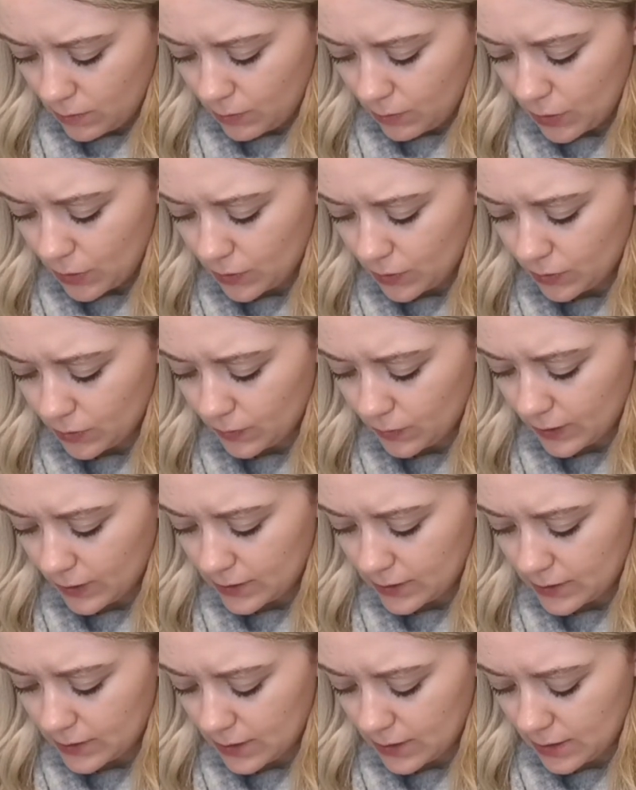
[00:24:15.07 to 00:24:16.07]
Pull
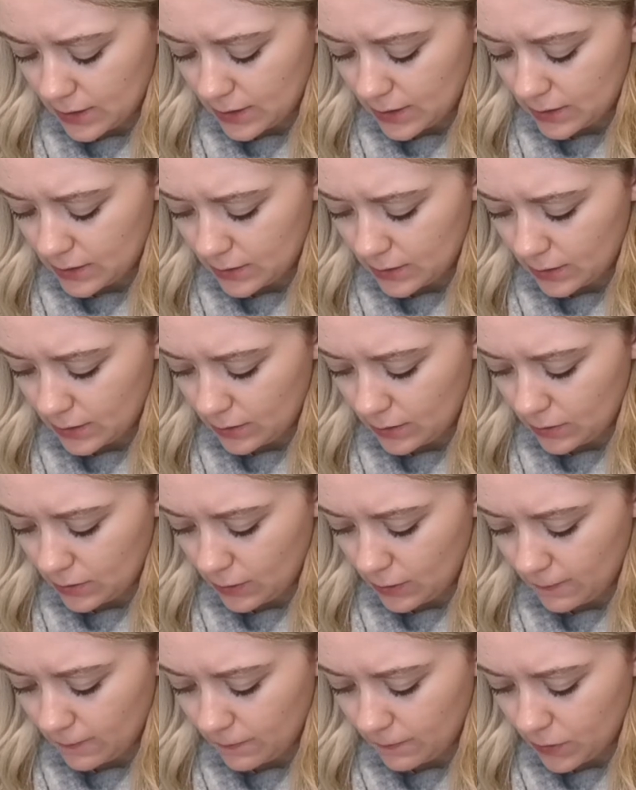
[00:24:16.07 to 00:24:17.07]
thread to ease
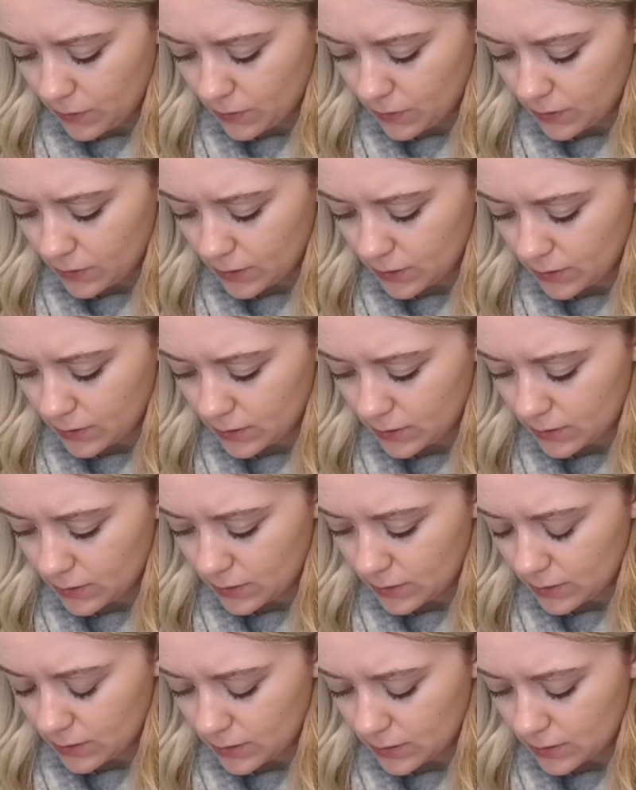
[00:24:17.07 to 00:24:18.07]
in
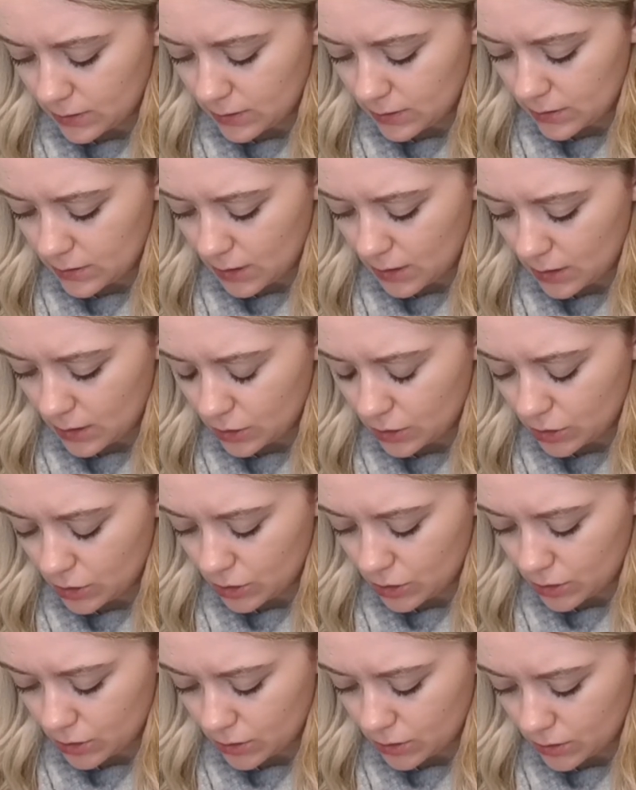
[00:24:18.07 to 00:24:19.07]
fullness,
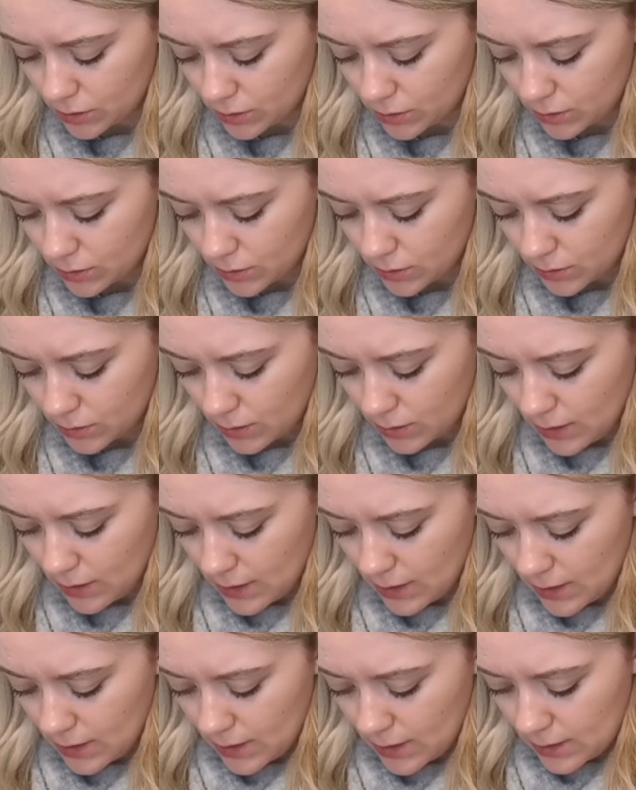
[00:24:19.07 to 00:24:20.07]
stitch.
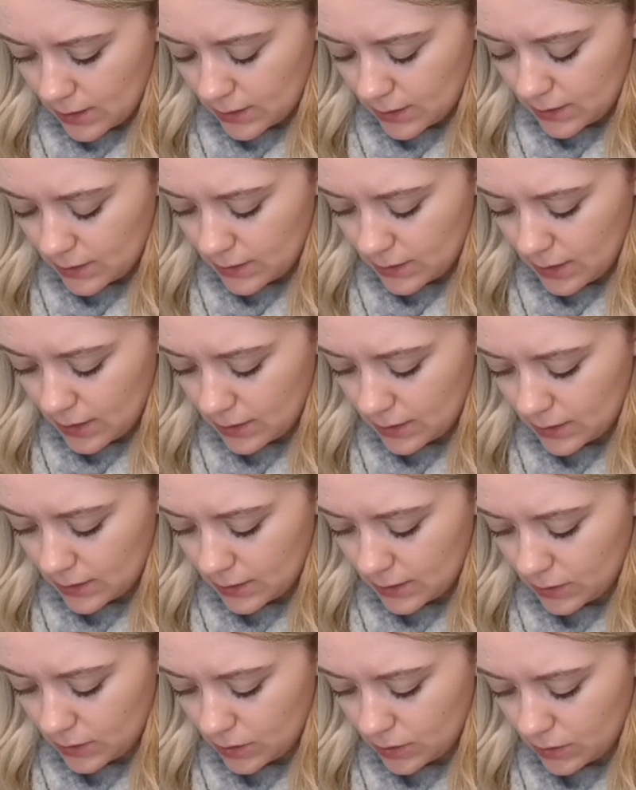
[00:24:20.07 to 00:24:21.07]
Stay
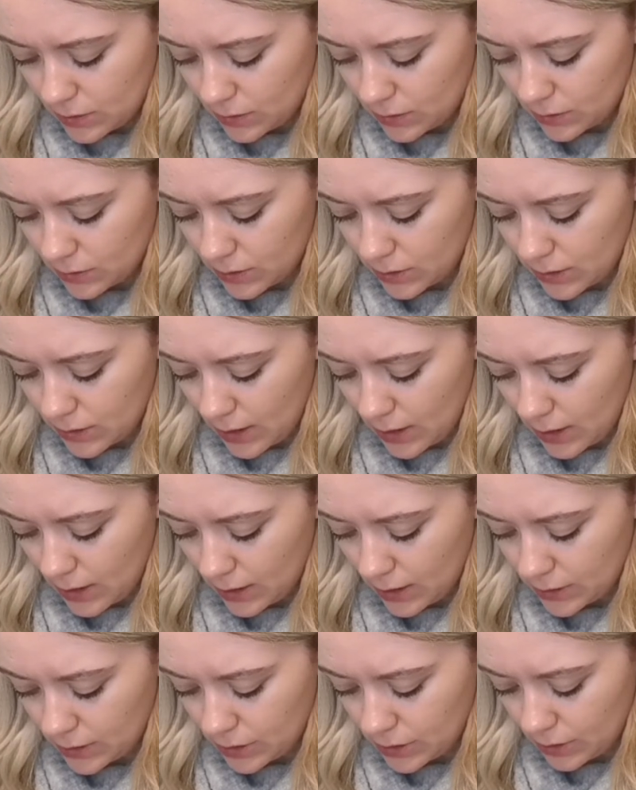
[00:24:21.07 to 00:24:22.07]
stitch notched
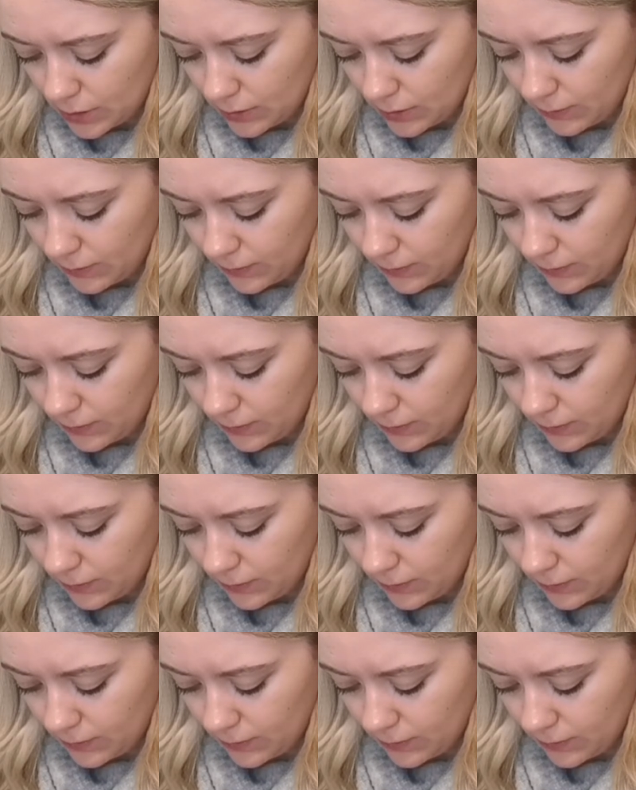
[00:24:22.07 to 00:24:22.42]
edge of